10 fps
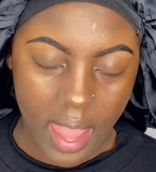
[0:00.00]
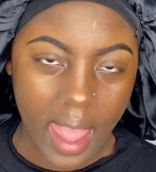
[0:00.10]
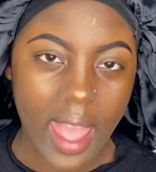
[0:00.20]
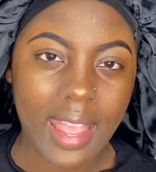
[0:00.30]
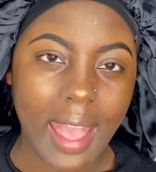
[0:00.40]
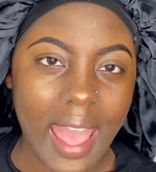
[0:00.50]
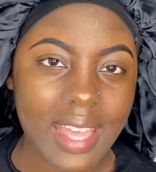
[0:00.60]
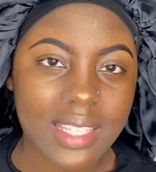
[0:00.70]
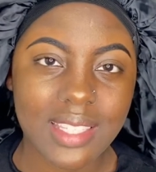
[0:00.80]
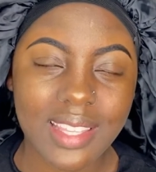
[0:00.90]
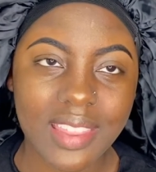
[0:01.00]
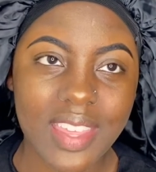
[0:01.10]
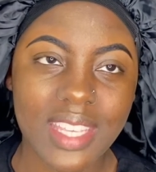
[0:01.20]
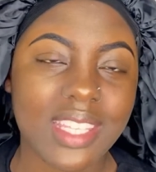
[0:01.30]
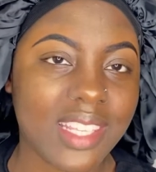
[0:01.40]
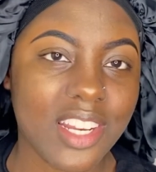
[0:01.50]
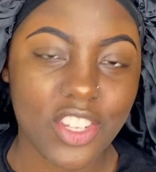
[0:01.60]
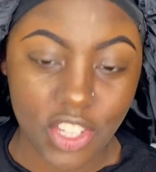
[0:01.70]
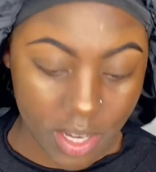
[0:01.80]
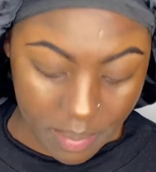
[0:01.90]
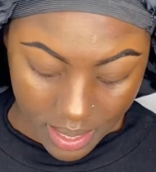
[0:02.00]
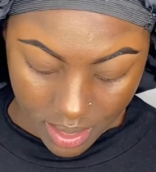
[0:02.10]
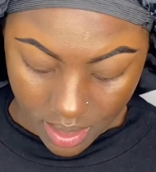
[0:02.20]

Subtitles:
And guys, this has literally been